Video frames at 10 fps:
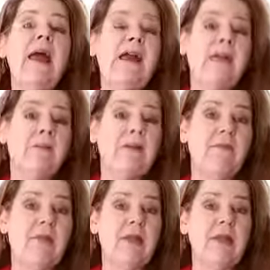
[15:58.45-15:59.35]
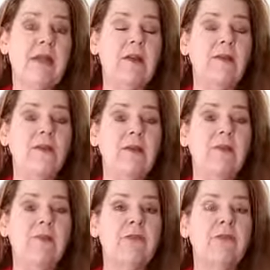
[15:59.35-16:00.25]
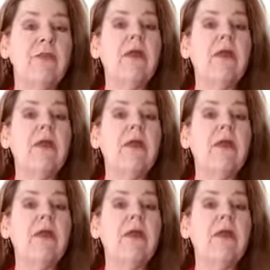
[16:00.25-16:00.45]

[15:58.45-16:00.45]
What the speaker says: and can be very dangerous.